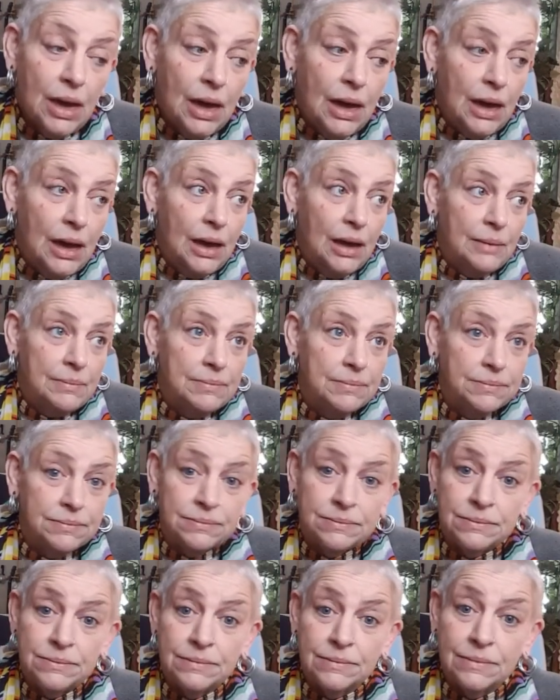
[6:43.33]

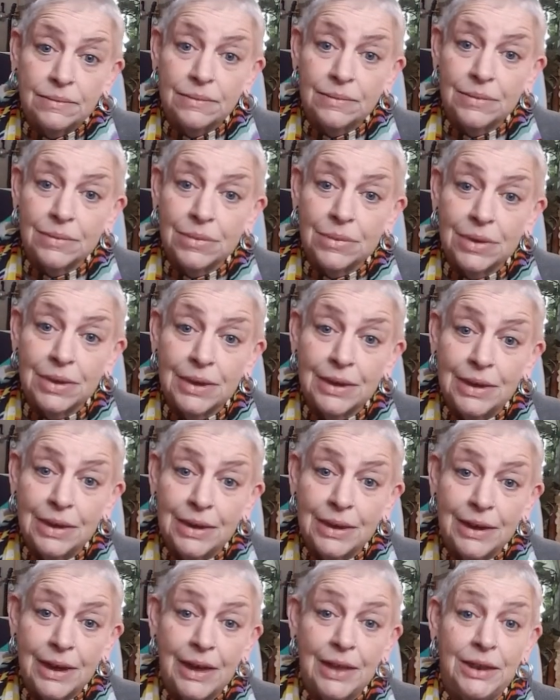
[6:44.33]

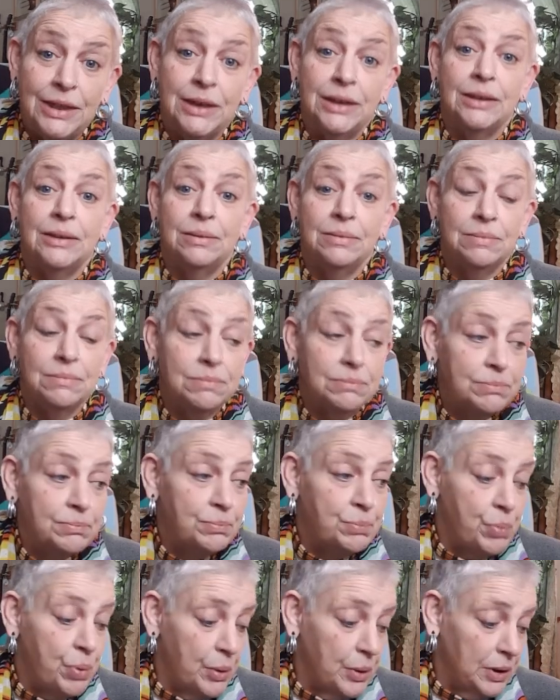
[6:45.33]
it kind of
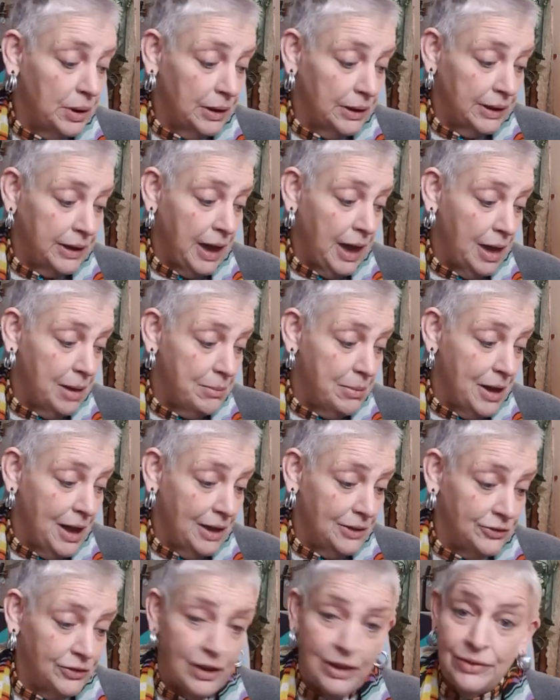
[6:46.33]
put a
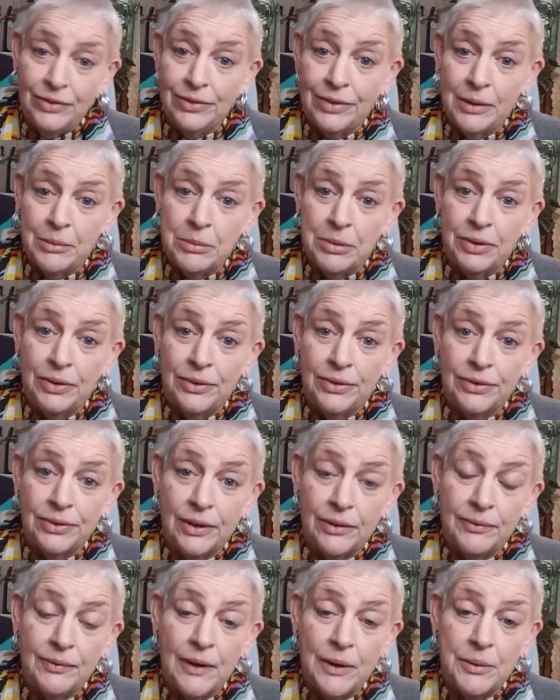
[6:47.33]
kibosh on some of the
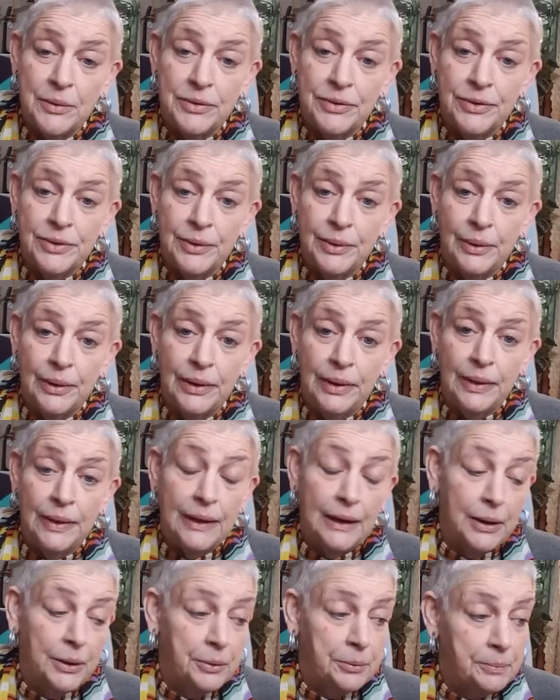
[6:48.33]
stuff I was doing.
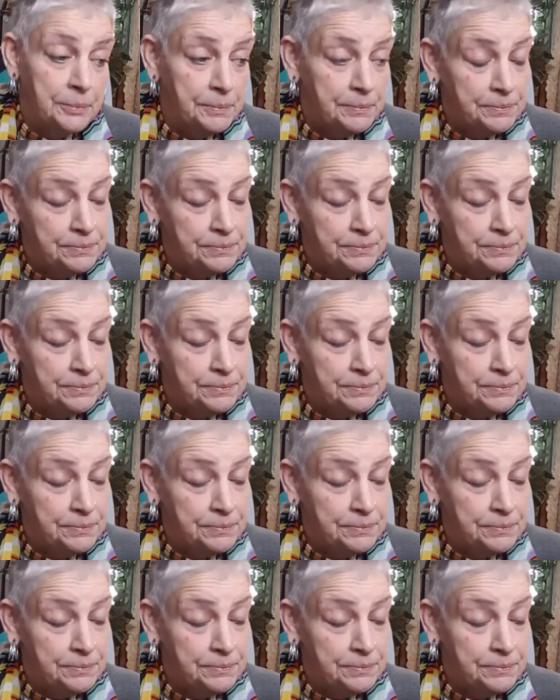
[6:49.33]
Now,